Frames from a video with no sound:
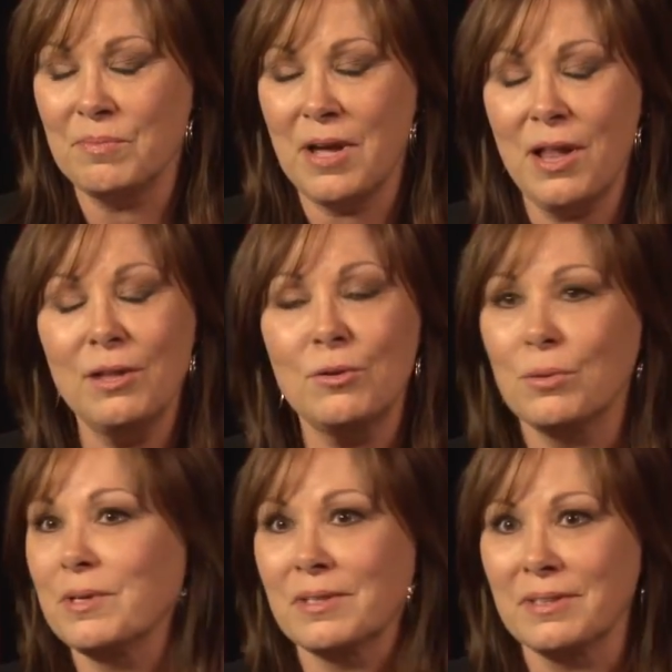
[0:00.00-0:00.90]

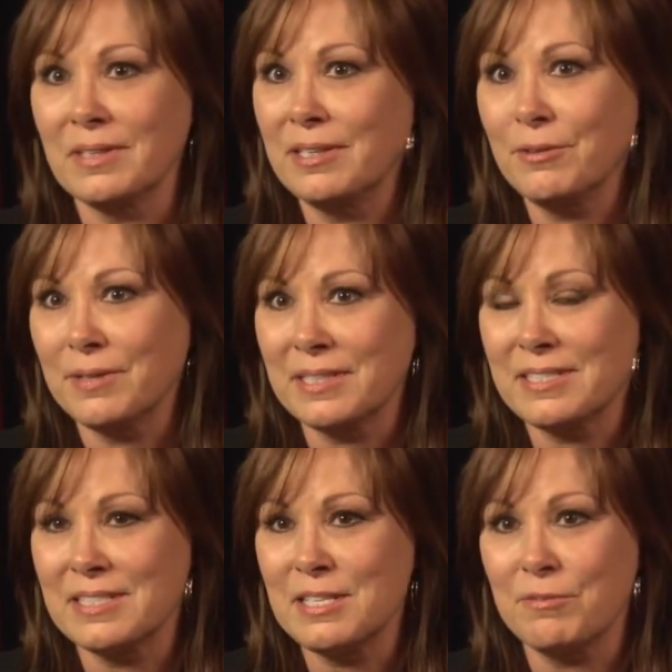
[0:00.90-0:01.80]
eloquent
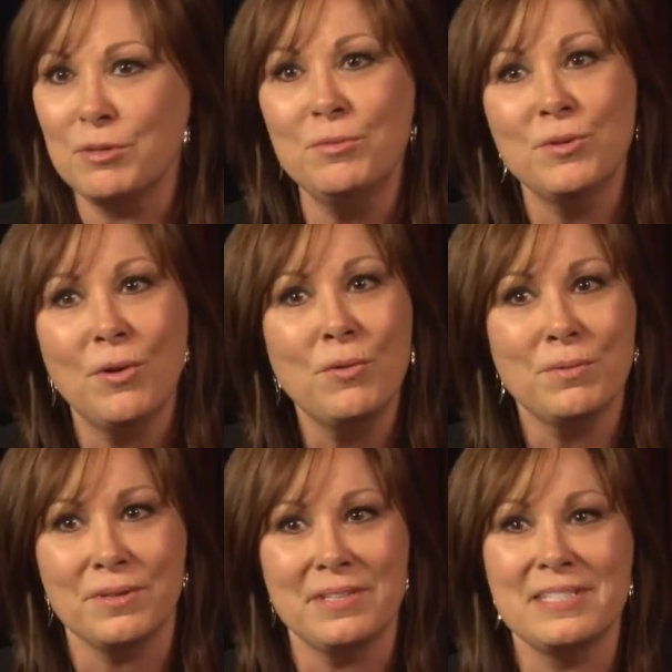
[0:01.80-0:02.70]
lyrics and stuff, you know
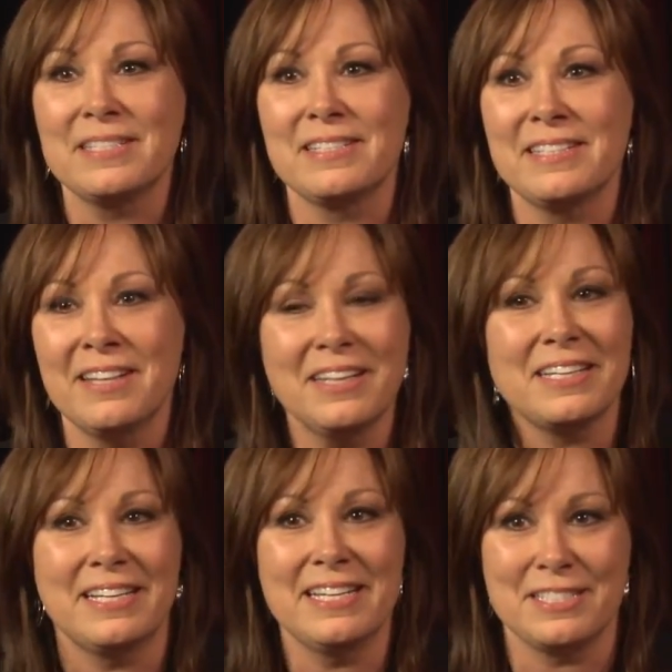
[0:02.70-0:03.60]
that this is not the
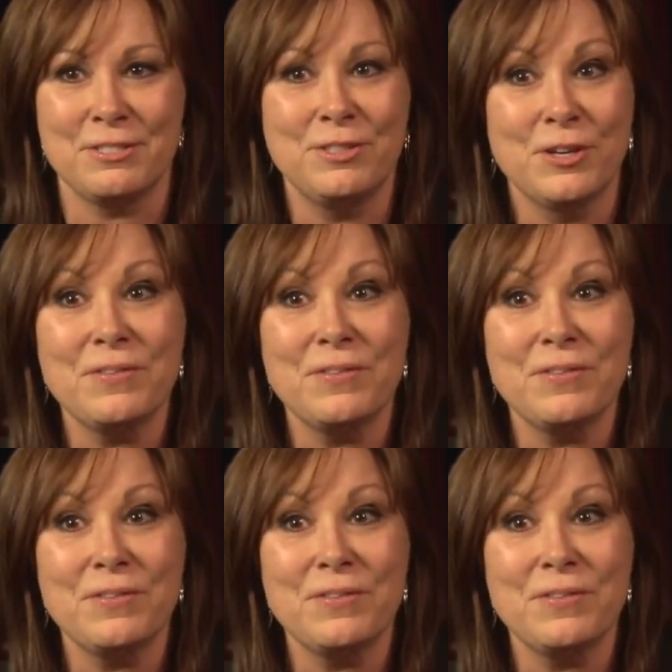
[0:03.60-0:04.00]
case. You know